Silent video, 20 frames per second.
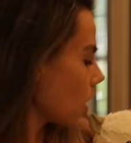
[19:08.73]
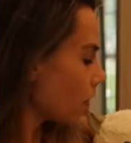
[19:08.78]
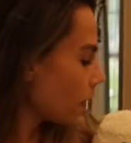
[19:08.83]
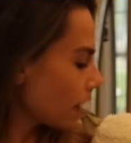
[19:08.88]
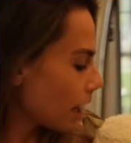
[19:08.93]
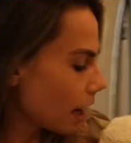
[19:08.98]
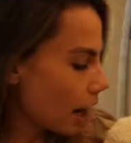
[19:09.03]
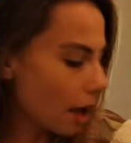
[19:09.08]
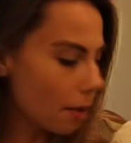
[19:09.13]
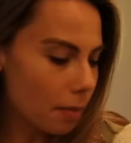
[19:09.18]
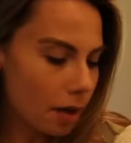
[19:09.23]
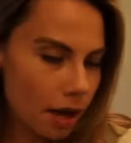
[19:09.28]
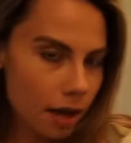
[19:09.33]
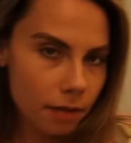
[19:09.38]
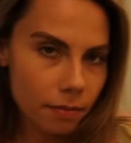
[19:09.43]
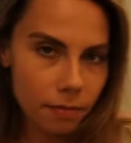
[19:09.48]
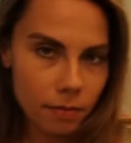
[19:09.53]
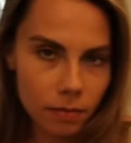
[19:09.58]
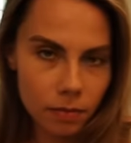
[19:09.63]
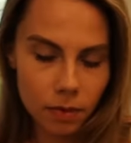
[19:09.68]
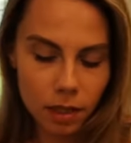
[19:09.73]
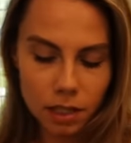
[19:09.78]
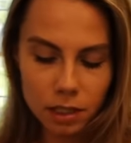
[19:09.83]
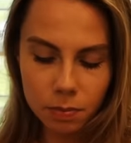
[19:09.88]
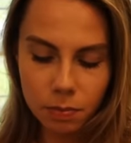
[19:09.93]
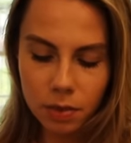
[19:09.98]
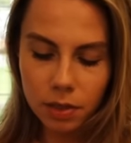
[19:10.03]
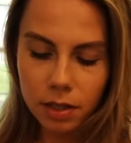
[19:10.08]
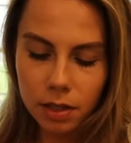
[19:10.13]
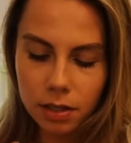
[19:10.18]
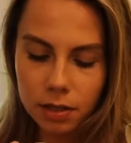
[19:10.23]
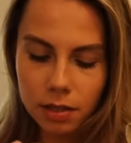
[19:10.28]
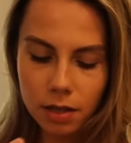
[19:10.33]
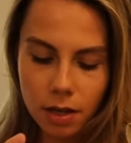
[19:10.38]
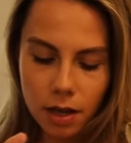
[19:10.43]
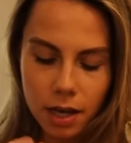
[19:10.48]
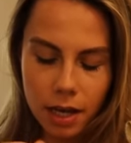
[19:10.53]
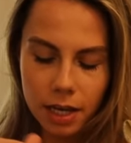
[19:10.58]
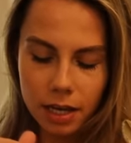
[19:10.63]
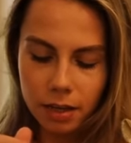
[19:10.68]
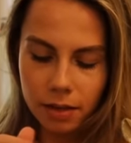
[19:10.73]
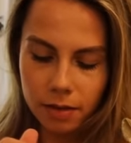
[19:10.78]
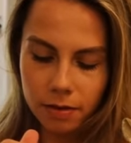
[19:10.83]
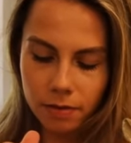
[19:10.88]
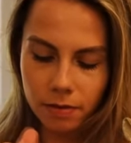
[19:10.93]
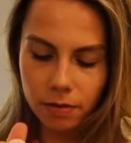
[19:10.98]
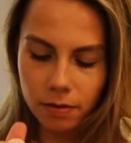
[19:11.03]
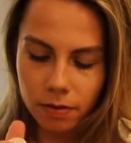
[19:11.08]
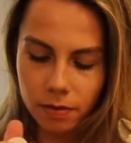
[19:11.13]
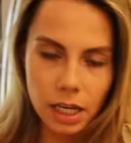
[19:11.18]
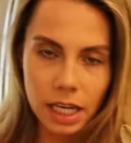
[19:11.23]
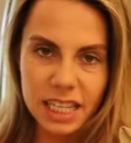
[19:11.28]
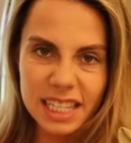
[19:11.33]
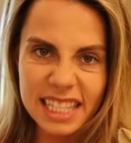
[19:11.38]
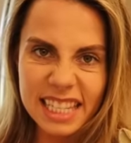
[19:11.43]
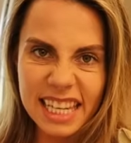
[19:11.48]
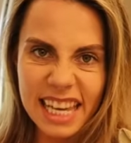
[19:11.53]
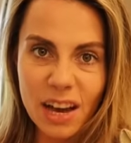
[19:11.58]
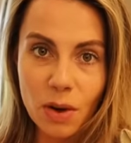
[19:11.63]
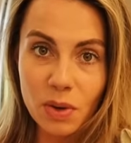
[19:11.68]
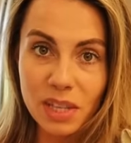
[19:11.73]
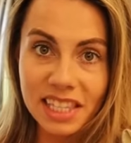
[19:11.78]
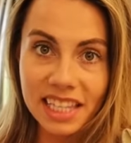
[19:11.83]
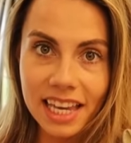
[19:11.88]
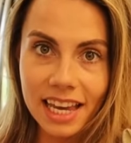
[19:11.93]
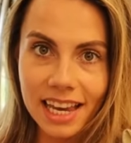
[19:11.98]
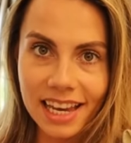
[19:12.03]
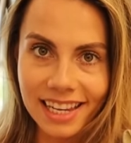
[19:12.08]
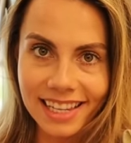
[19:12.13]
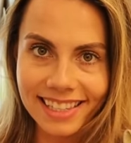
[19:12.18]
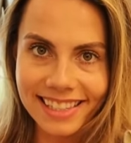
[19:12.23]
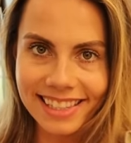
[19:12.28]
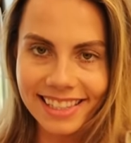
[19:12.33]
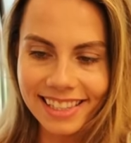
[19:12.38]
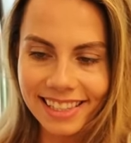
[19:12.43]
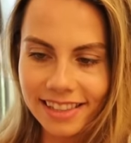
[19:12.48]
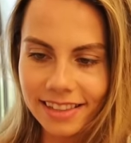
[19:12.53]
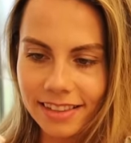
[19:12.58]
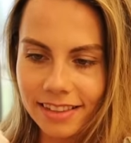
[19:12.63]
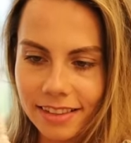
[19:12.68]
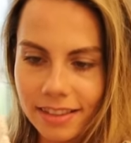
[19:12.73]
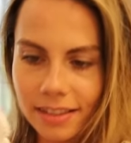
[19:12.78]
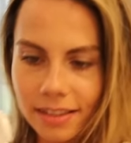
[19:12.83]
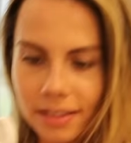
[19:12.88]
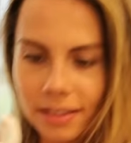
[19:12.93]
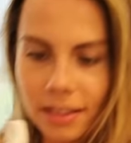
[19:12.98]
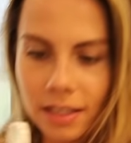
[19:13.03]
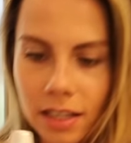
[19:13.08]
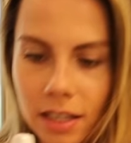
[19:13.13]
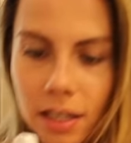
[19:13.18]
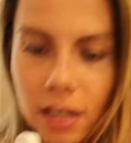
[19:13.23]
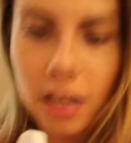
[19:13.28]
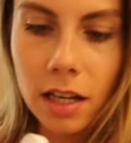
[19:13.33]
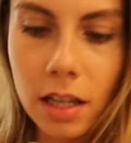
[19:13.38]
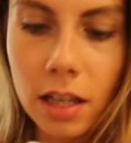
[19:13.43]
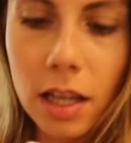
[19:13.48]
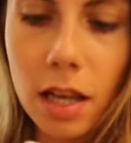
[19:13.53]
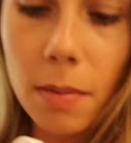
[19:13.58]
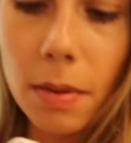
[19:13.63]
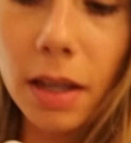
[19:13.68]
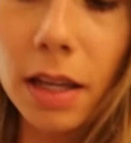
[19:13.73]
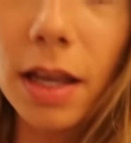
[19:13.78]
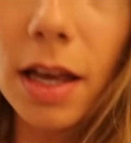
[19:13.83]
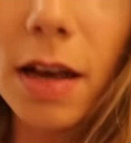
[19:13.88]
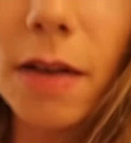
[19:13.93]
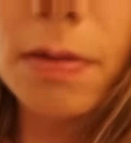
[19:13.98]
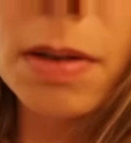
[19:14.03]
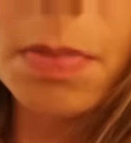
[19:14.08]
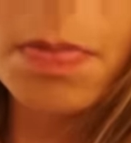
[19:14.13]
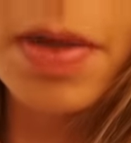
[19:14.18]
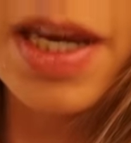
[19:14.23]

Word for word: All right, Llama, let's put this on and see how it tastes. Llama loves